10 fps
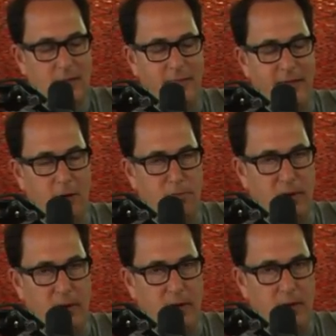
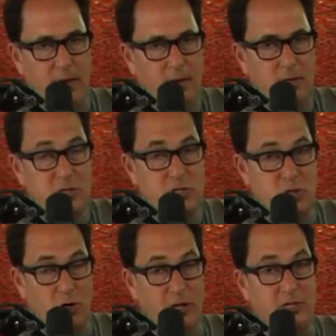thereby
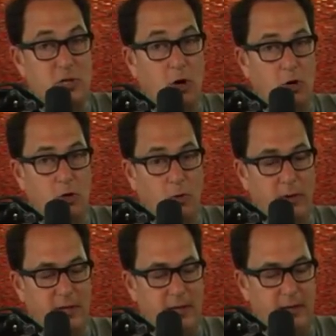starting his heart
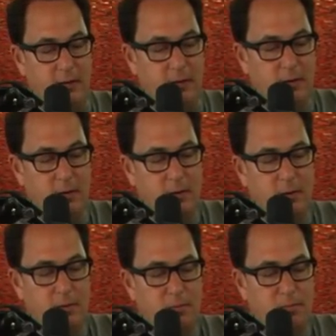going again
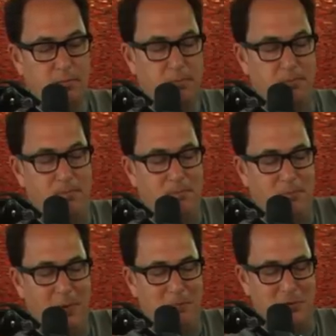
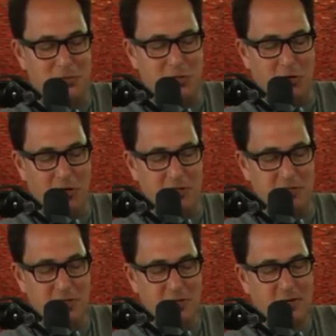by pushing on
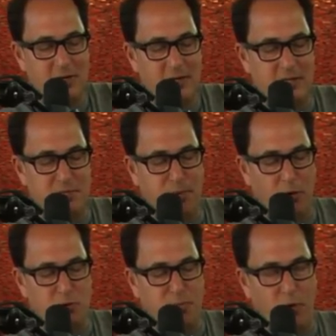his his
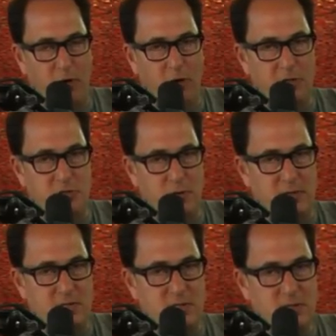pulse point on his
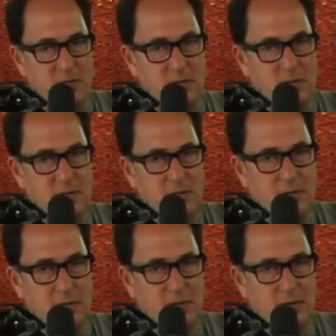wrist.
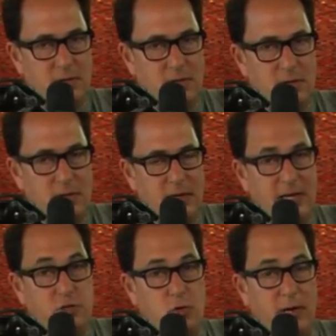Could you imagine?
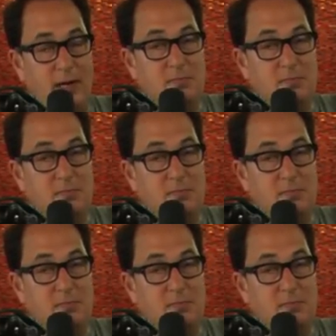He trained